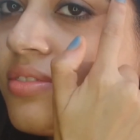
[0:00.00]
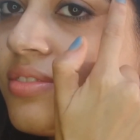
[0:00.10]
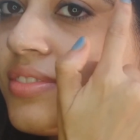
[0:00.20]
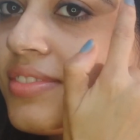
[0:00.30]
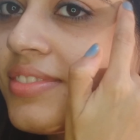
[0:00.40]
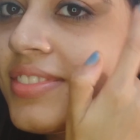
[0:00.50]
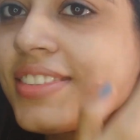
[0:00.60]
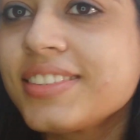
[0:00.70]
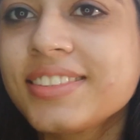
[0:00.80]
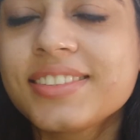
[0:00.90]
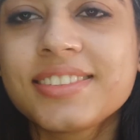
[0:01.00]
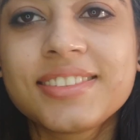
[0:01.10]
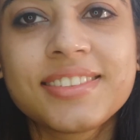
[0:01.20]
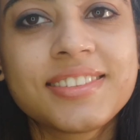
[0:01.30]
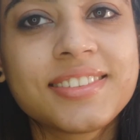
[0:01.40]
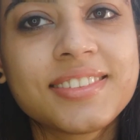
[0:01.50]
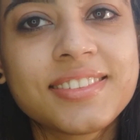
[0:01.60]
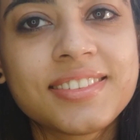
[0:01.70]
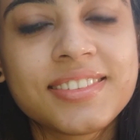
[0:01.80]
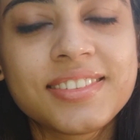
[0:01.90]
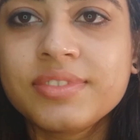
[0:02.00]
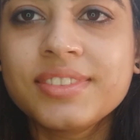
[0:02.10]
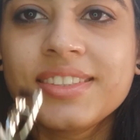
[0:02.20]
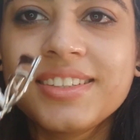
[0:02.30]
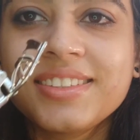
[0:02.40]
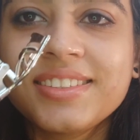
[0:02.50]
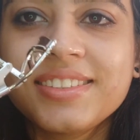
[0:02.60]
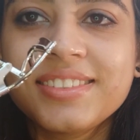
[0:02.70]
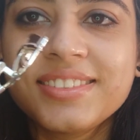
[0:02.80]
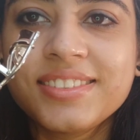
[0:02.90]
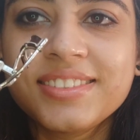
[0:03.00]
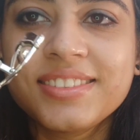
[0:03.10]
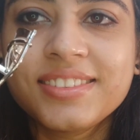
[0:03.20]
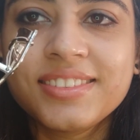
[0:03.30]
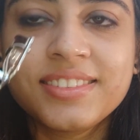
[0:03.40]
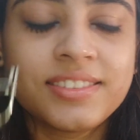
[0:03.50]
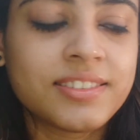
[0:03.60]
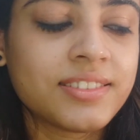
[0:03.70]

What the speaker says: Nothing is said.